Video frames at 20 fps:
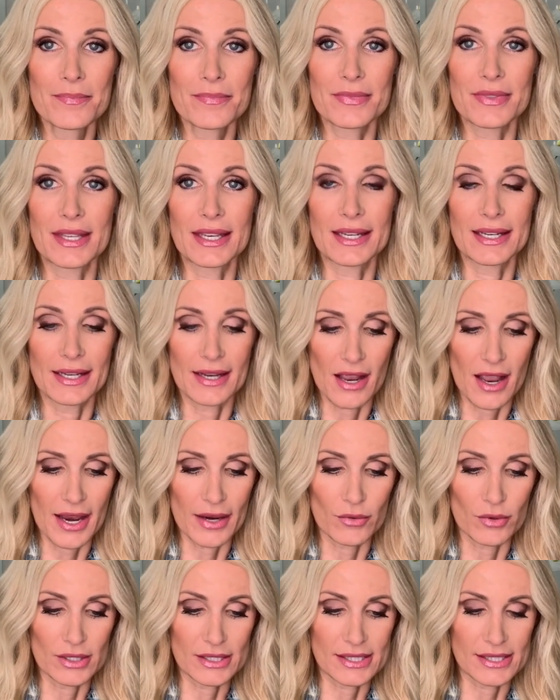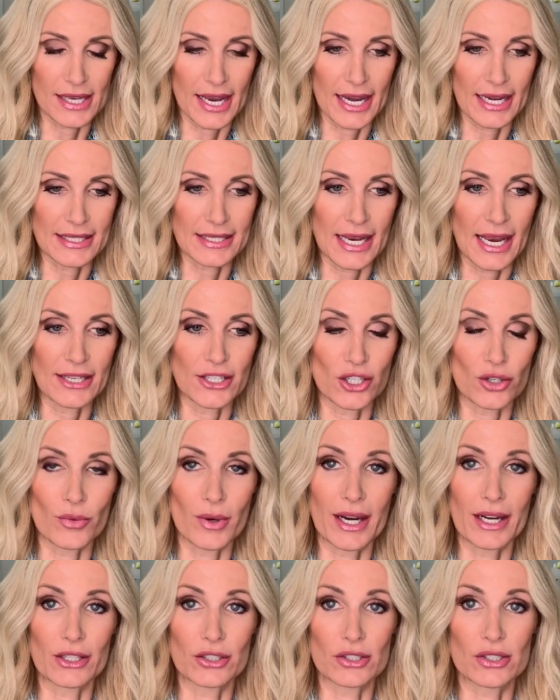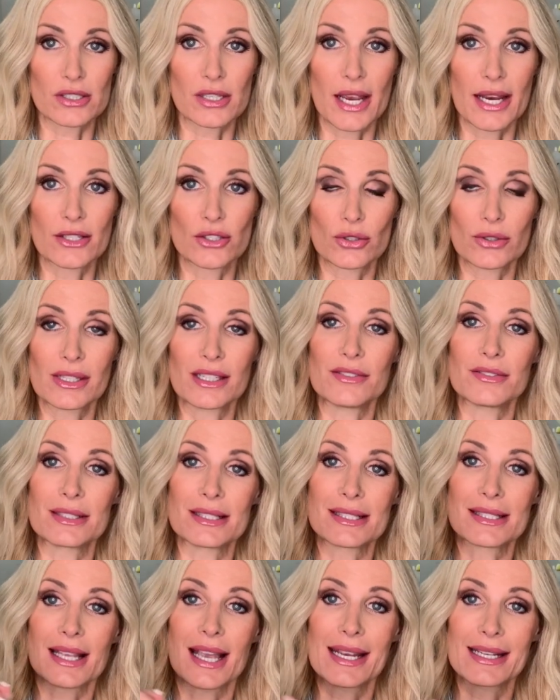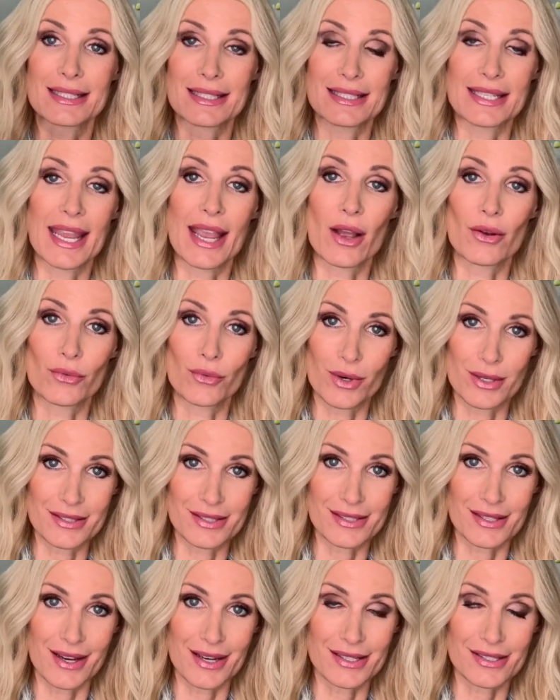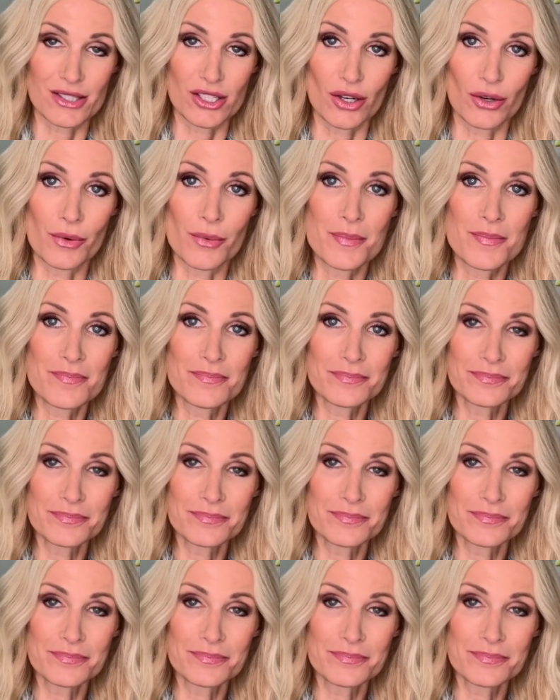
then I would say take your regular size or even size down one size. So